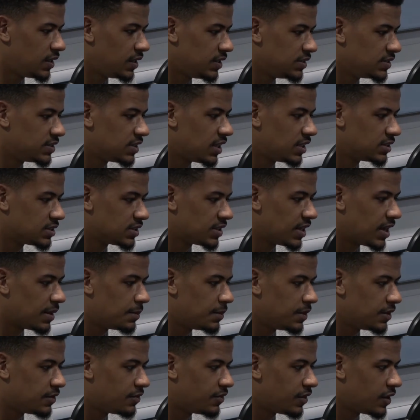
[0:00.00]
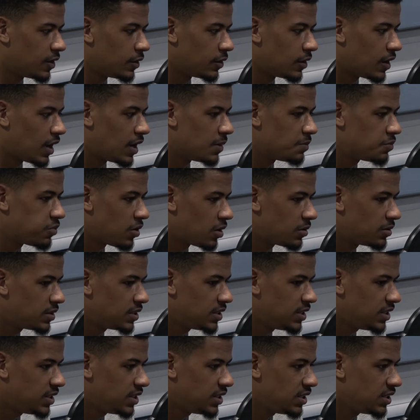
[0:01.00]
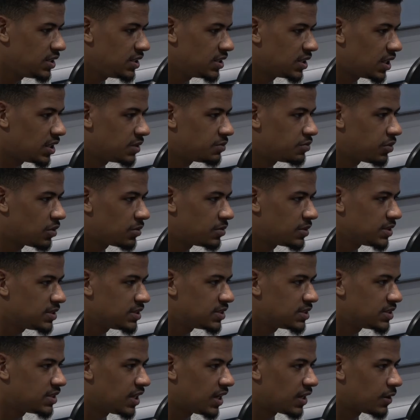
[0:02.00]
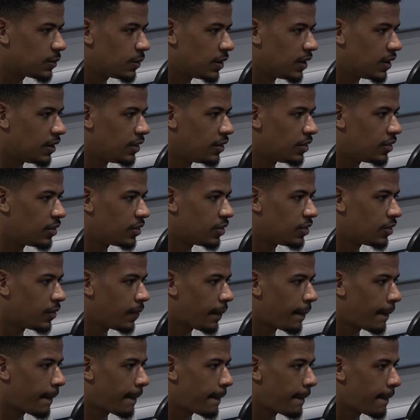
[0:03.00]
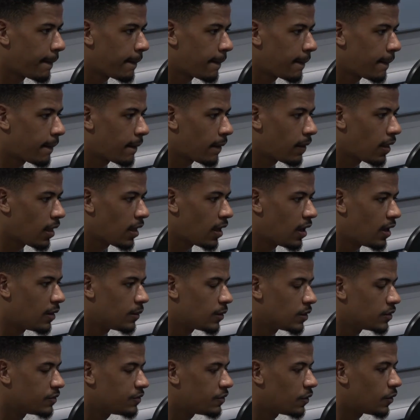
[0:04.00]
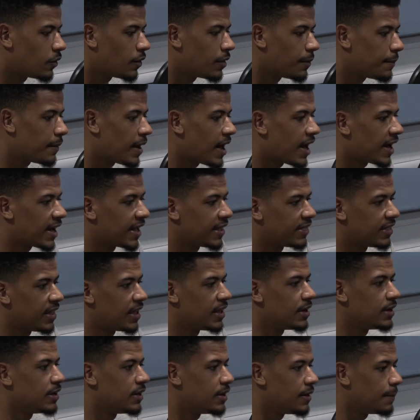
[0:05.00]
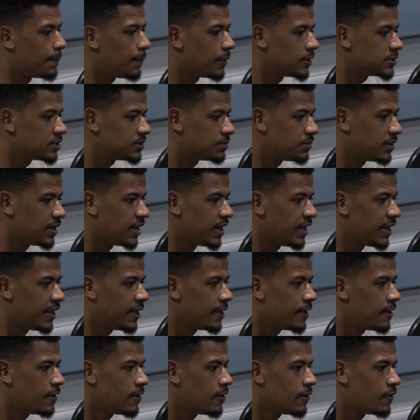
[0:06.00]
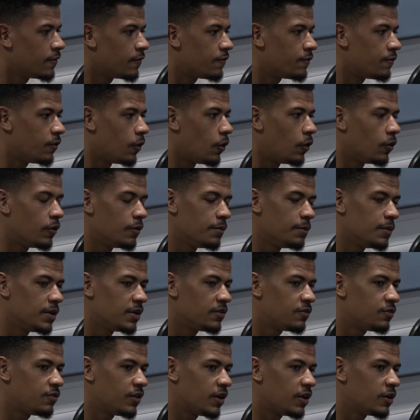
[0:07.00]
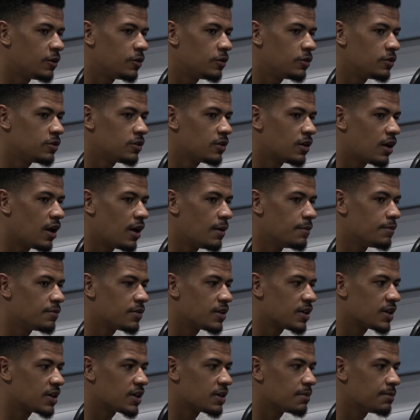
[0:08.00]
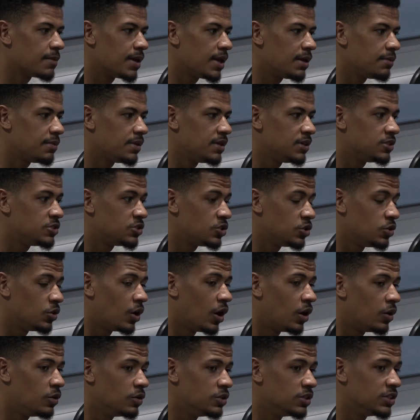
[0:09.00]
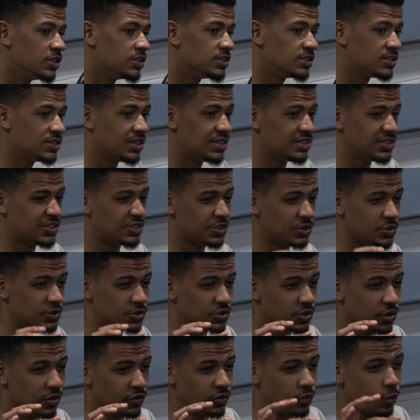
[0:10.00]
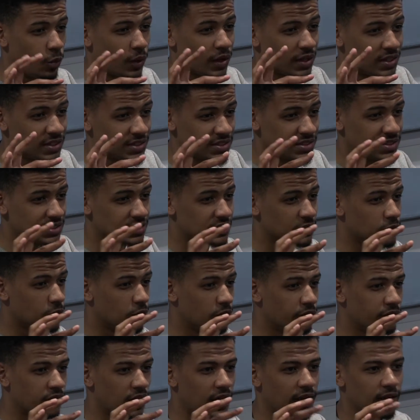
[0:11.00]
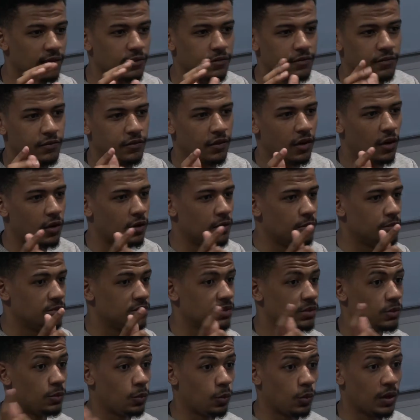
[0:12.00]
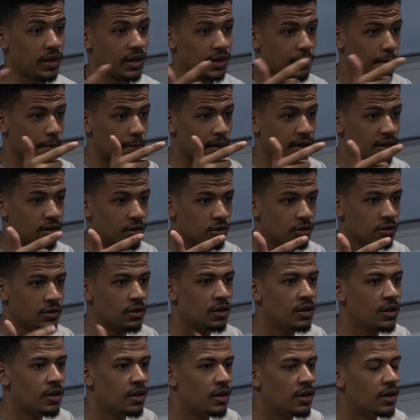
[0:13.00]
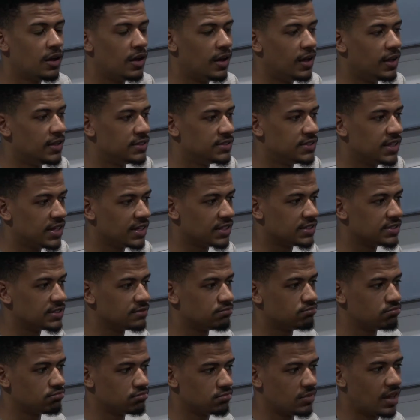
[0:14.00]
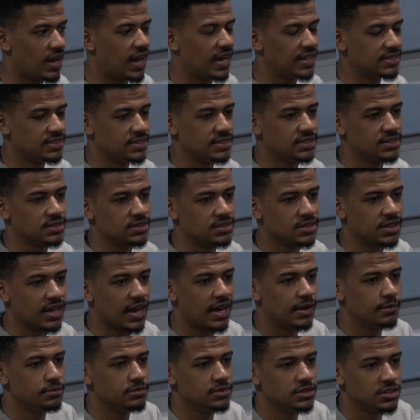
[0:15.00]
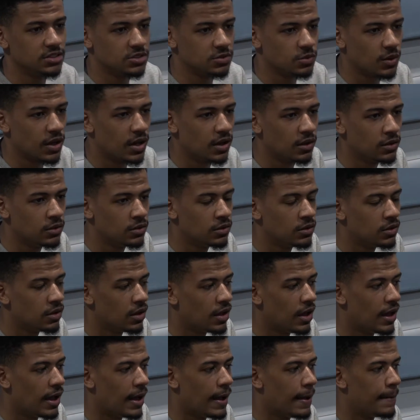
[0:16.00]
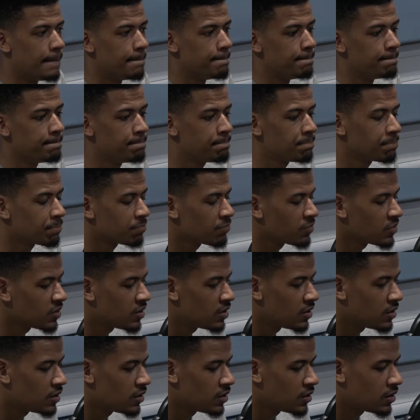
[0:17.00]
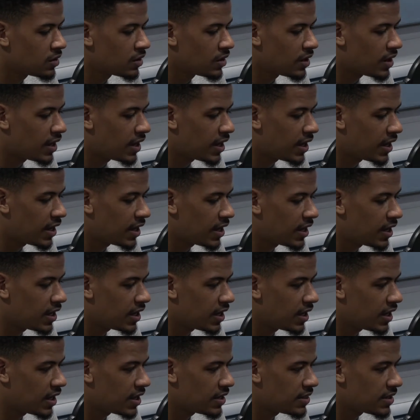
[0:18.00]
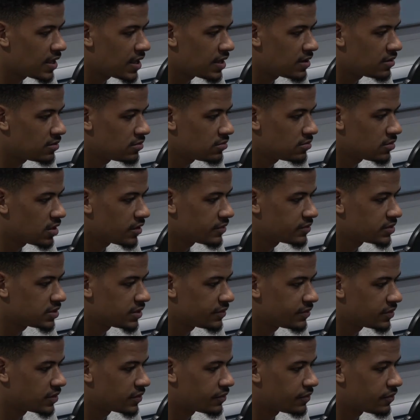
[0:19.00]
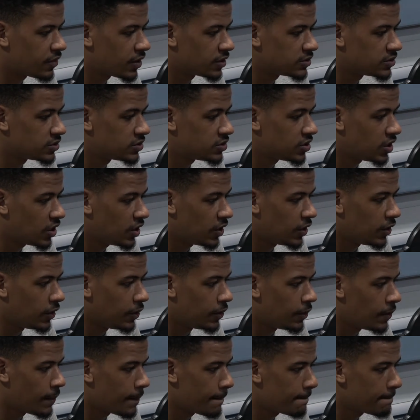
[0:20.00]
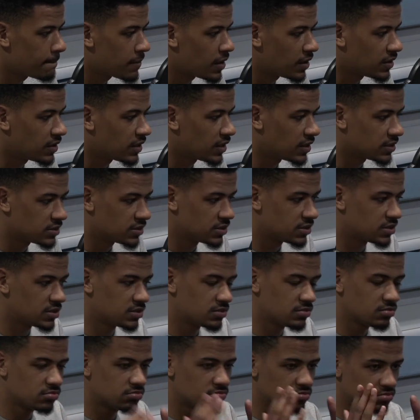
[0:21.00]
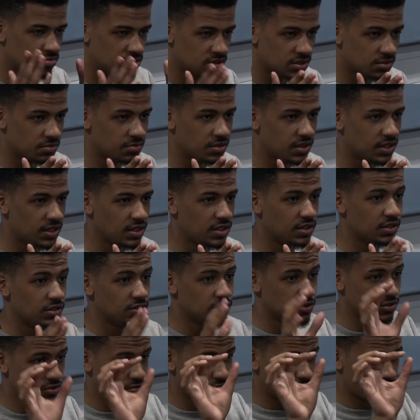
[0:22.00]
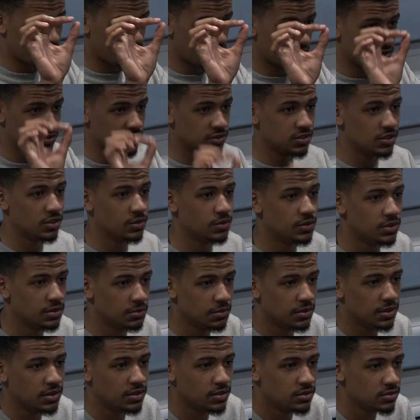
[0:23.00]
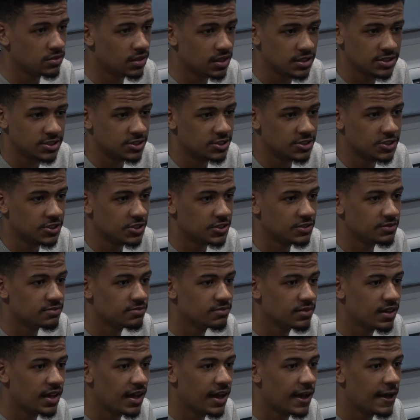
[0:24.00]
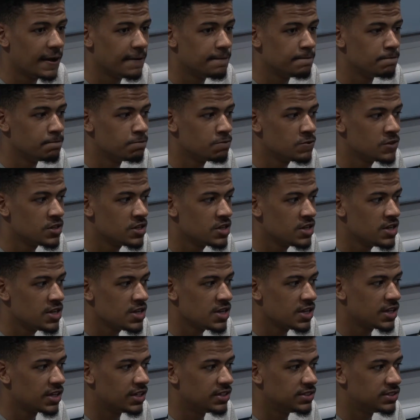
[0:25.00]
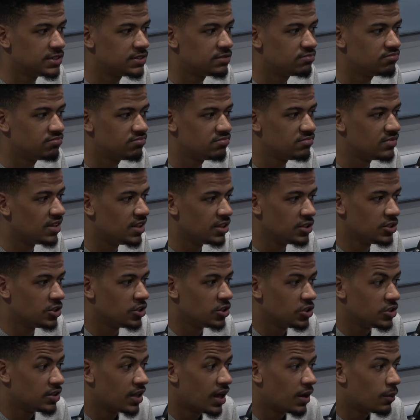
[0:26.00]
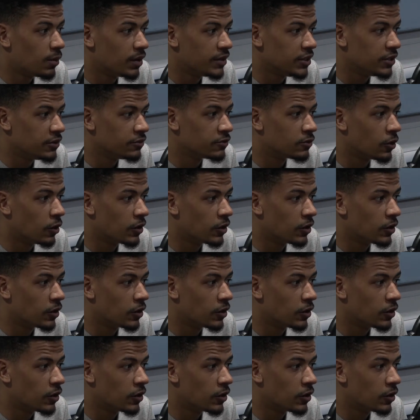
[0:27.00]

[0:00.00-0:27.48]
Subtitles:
in terms of that midfield, I'd probably stick with we've got 4 at the back and then possibly 4 in midfield. I'm thinking maybe 2 holders and then 2 sort of wingers that sort of like float in between wing and middle. So they can act as cams as well. And And then obviously for the front two, I think it's simply just front two in the middle as you do, because then that way you've